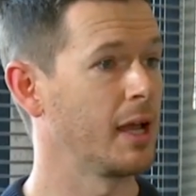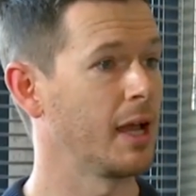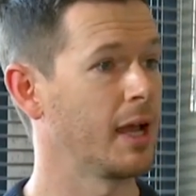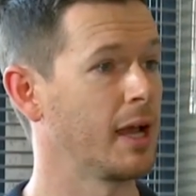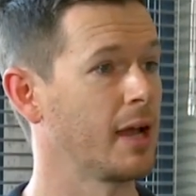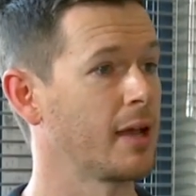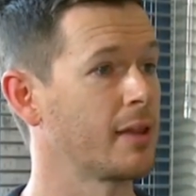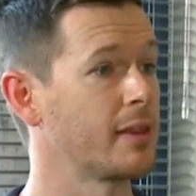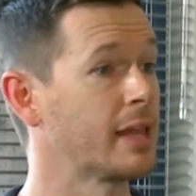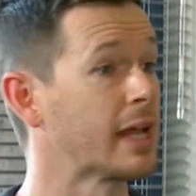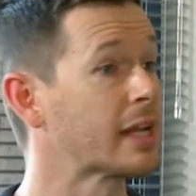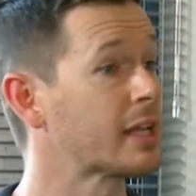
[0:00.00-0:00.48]

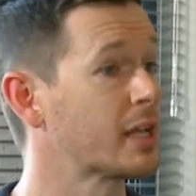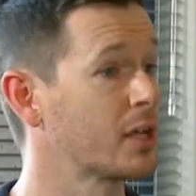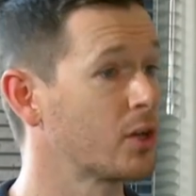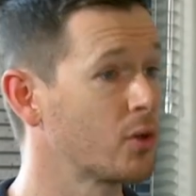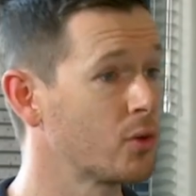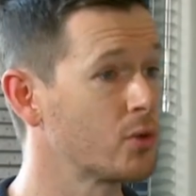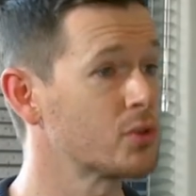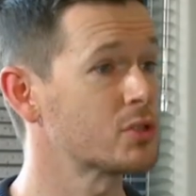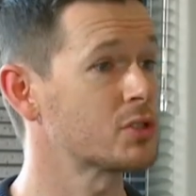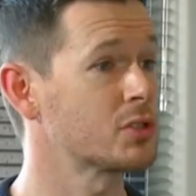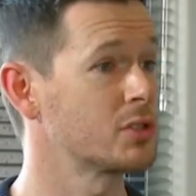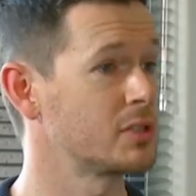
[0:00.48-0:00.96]
that can
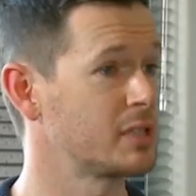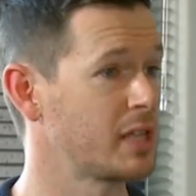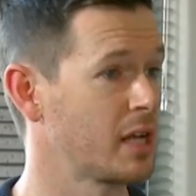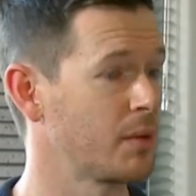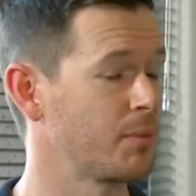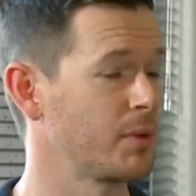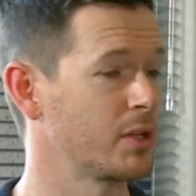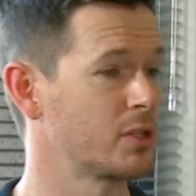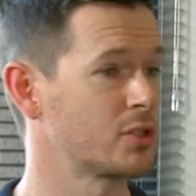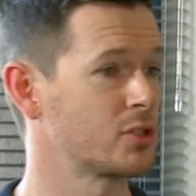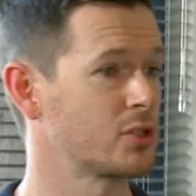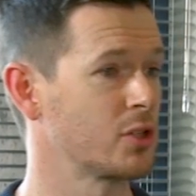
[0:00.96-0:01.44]
also
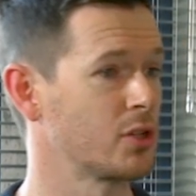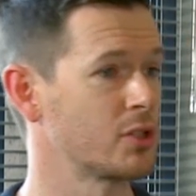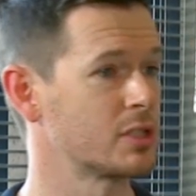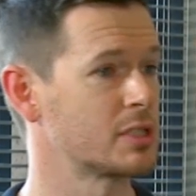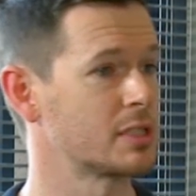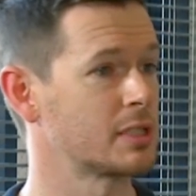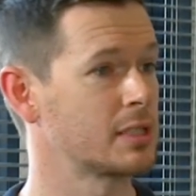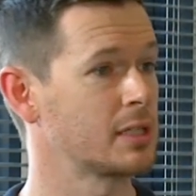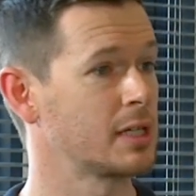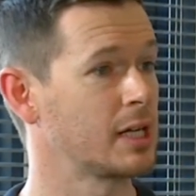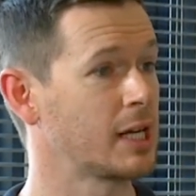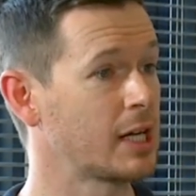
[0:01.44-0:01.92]
damage
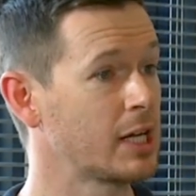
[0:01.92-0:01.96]
those